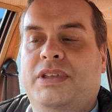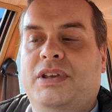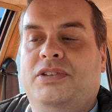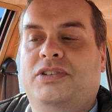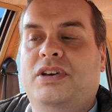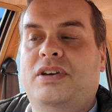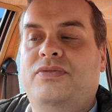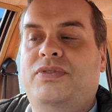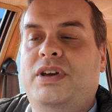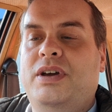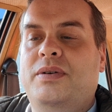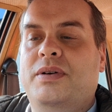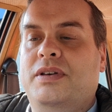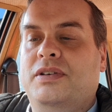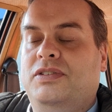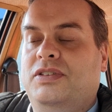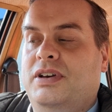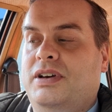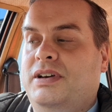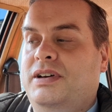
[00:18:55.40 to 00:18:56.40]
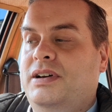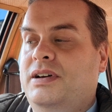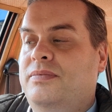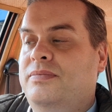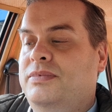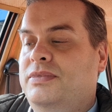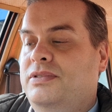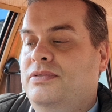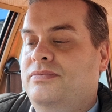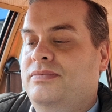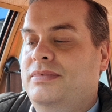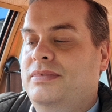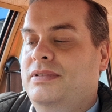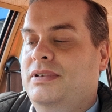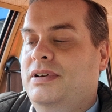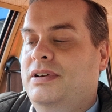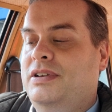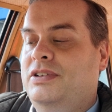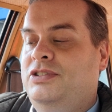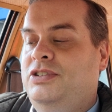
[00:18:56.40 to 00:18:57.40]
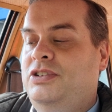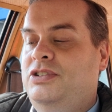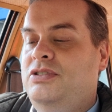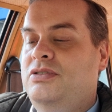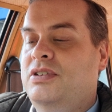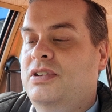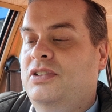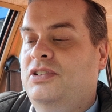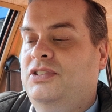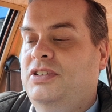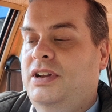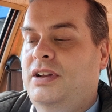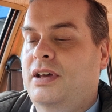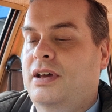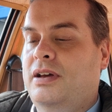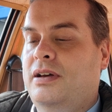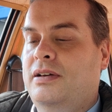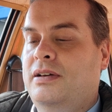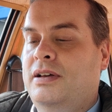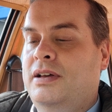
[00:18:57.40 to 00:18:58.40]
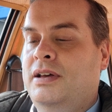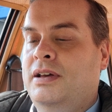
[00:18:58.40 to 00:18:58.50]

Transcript: So viewers, um, should you consider